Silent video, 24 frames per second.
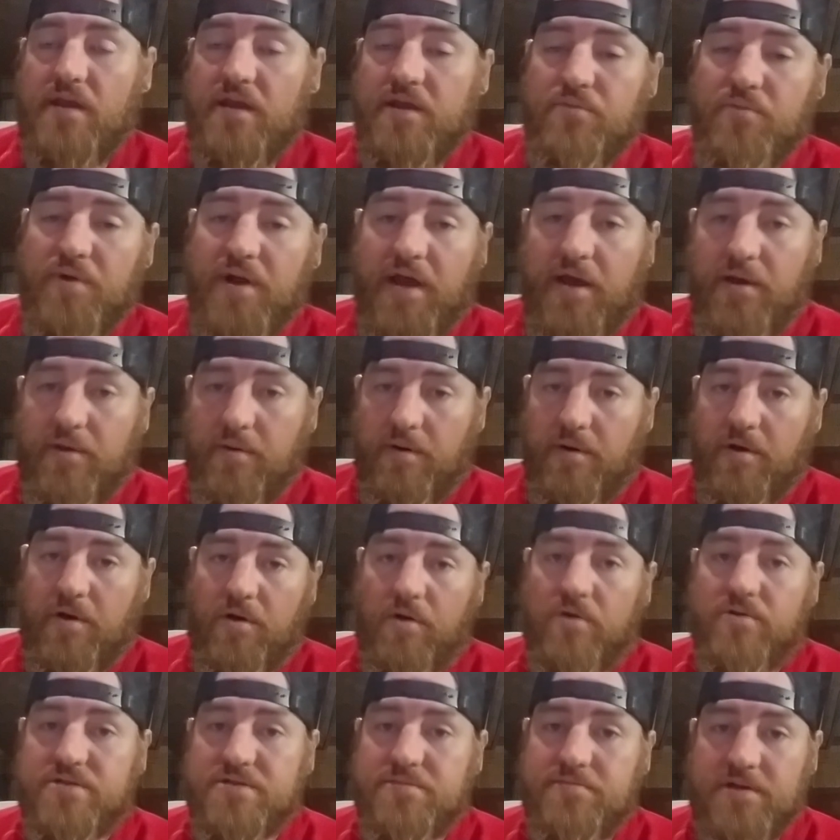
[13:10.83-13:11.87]
and what I
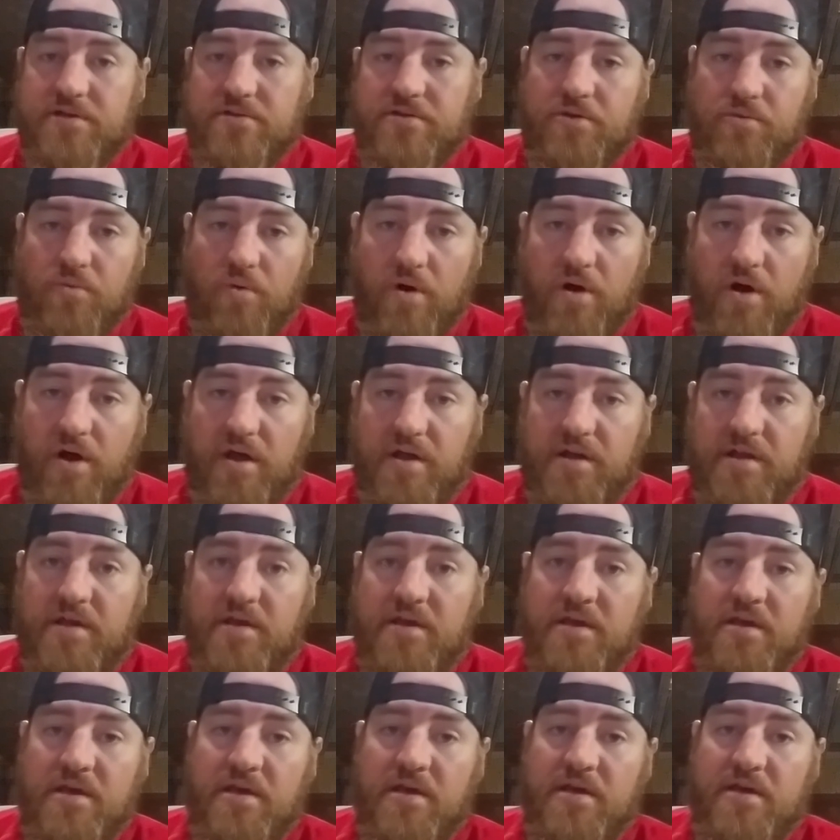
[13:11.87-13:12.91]
ultimately want
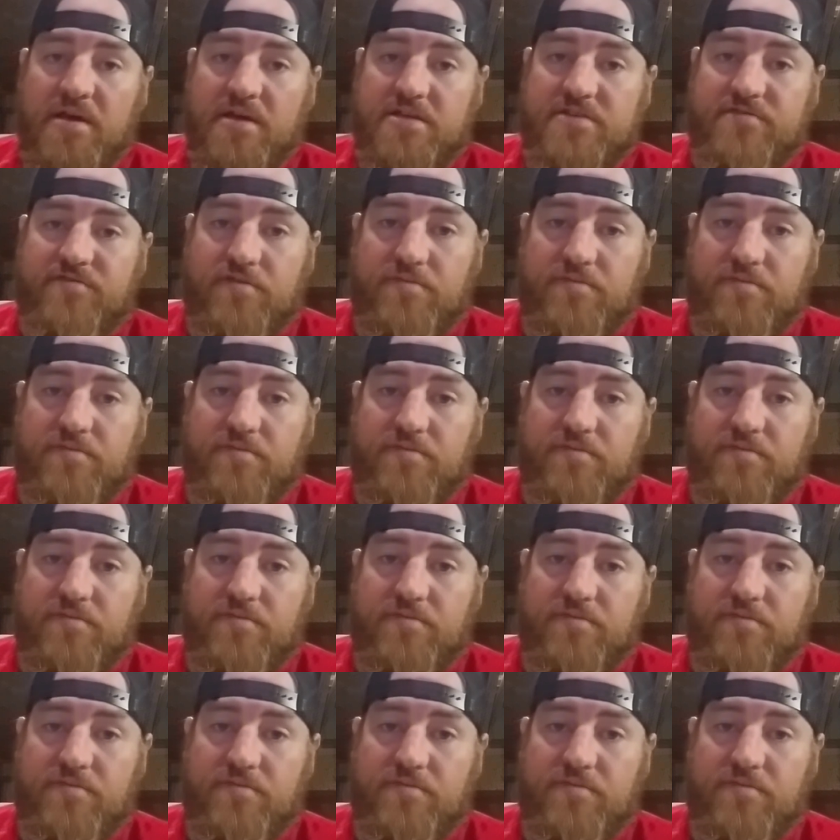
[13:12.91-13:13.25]
is